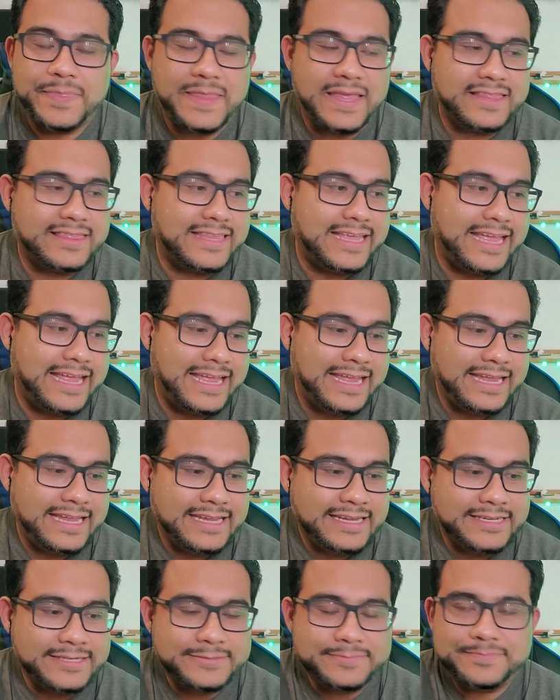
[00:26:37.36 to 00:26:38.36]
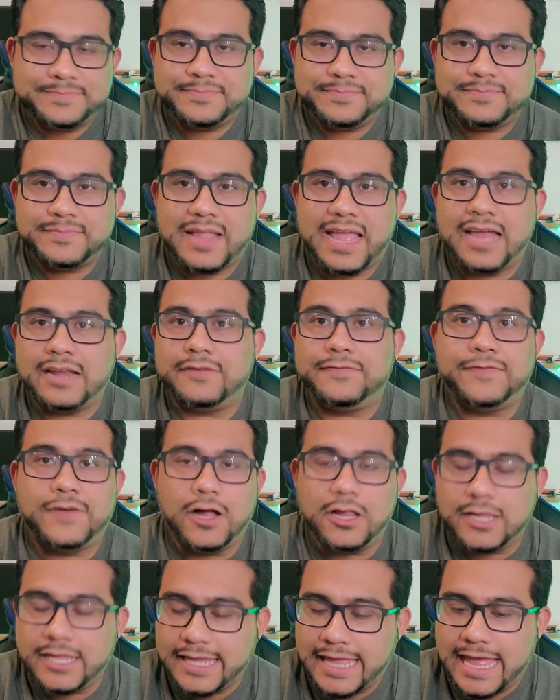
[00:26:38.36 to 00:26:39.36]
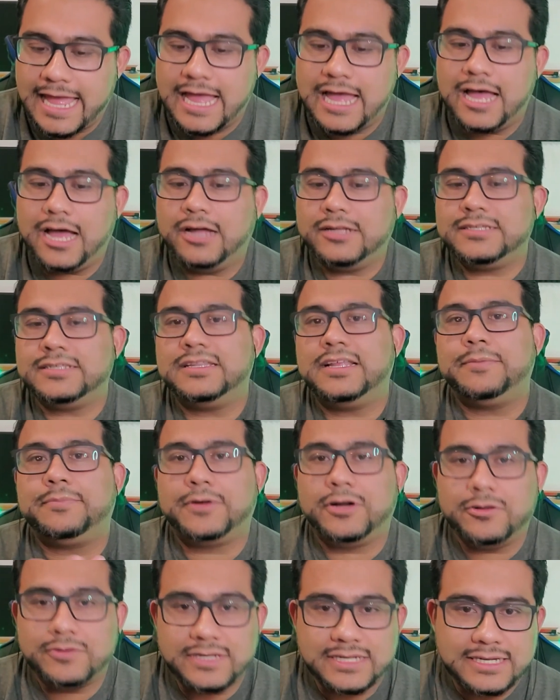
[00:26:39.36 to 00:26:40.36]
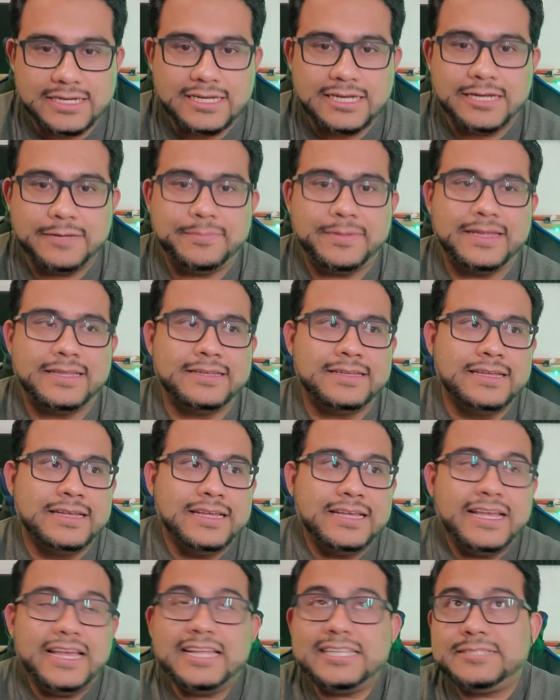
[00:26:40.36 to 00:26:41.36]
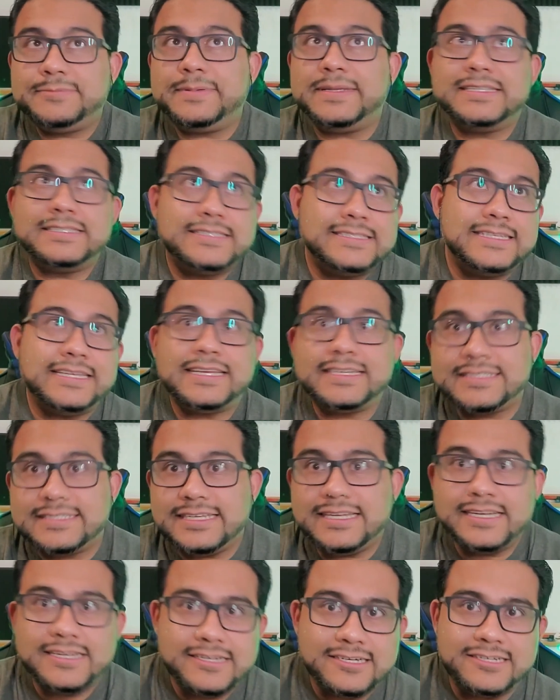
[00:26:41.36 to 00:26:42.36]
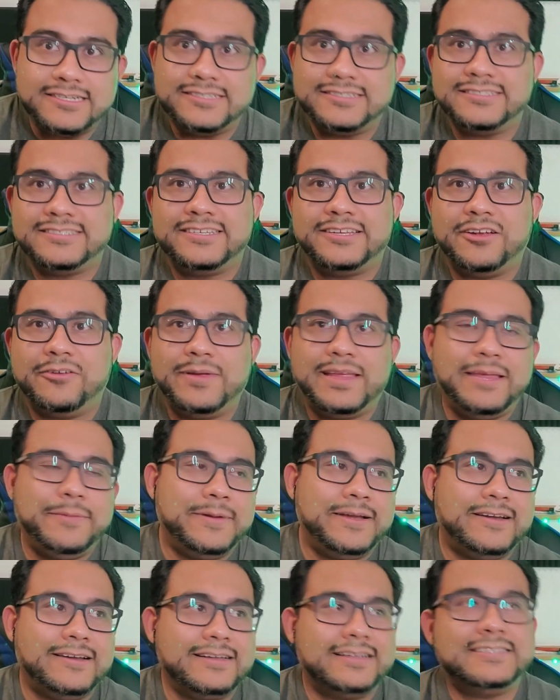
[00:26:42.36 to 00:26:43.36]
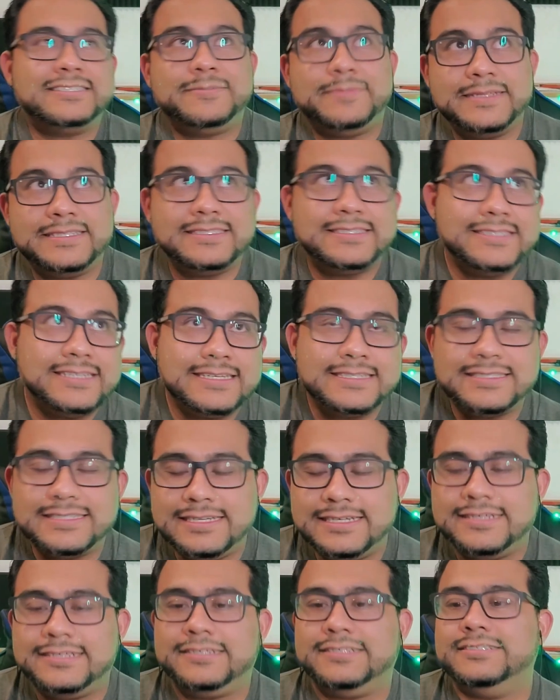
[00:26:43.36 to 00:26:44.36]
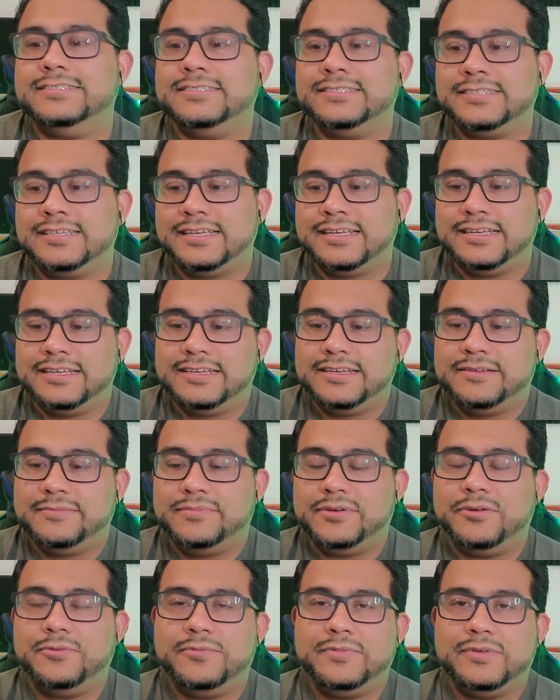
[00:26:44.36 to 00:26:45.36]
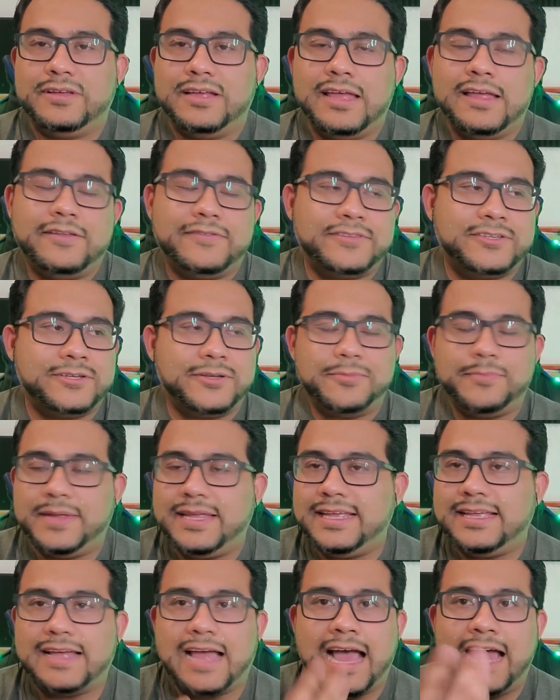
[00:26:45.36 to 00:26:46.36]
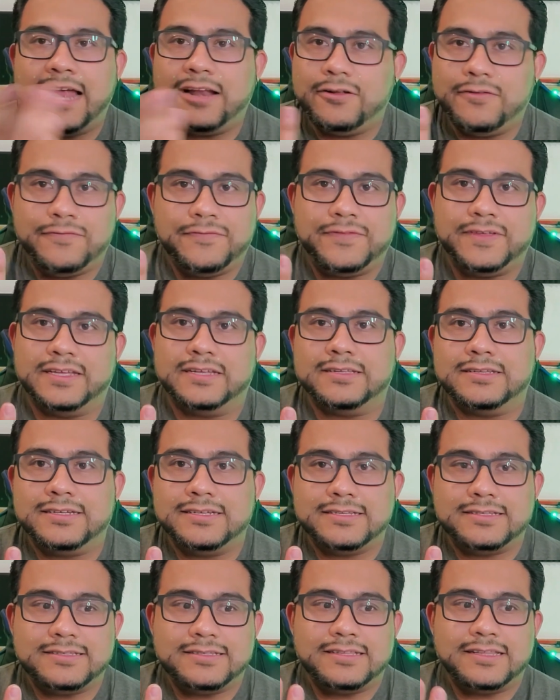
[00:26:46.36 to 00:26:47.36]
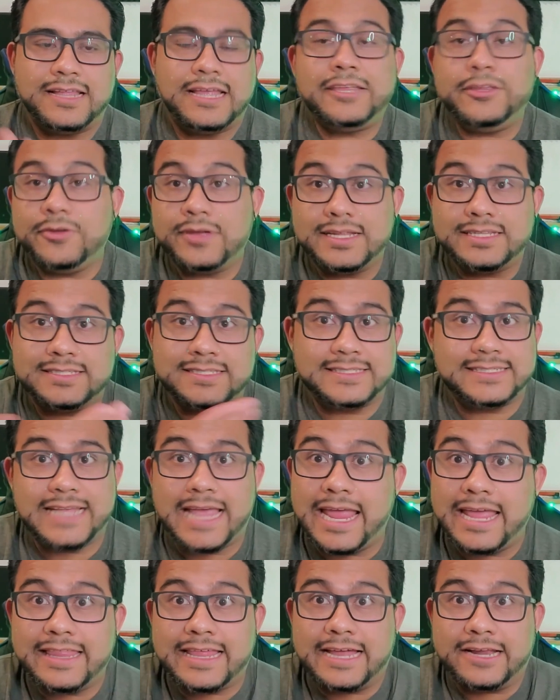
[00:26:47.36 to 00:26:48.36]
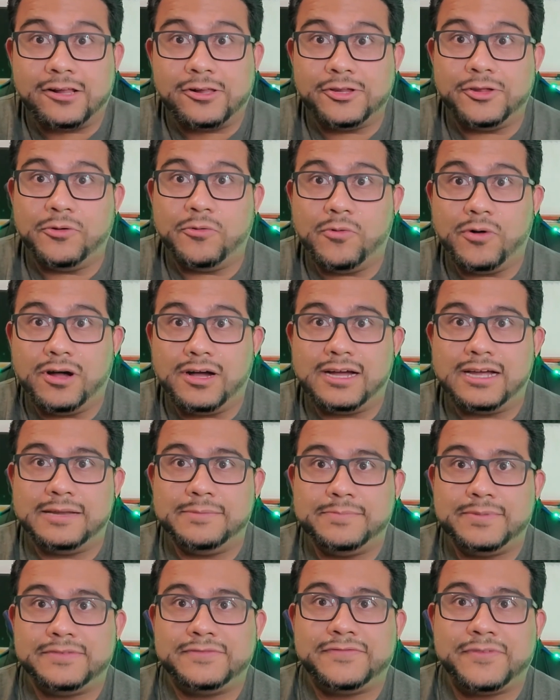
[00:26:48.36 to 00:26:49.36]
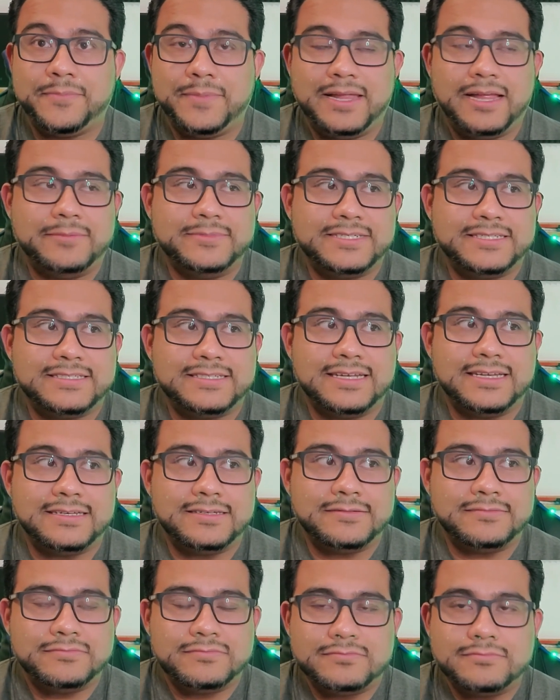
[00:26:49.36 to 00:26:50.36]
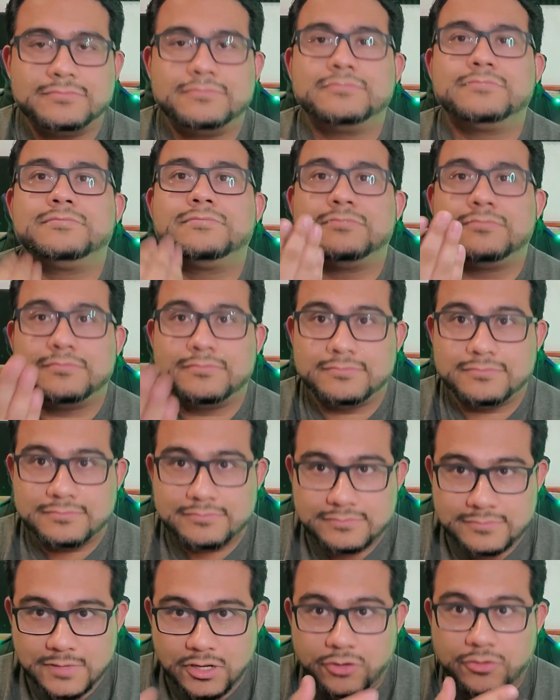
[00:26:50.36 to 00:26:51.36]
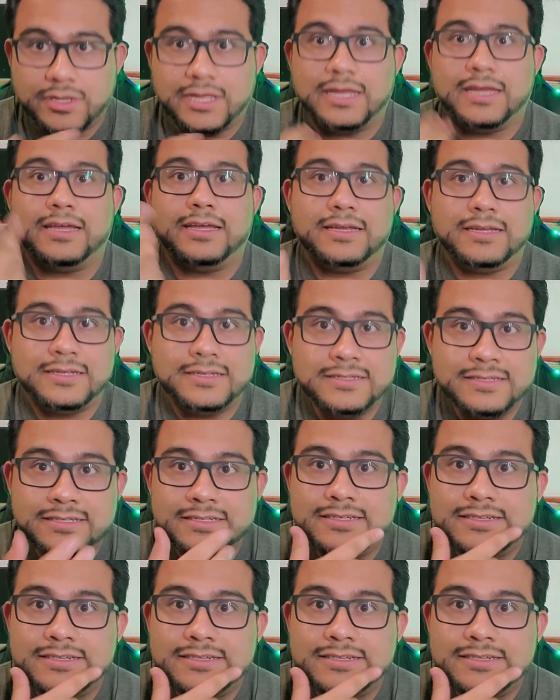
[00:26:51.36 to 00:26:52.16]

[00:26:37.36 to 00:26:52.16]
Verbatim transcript: that they had a falling out and they broke up and it's been six years. You know, we keep hearing it's been six years. But it, to me, I don't feel it. Like you can say that all you want, but for me, I'm just like, okay,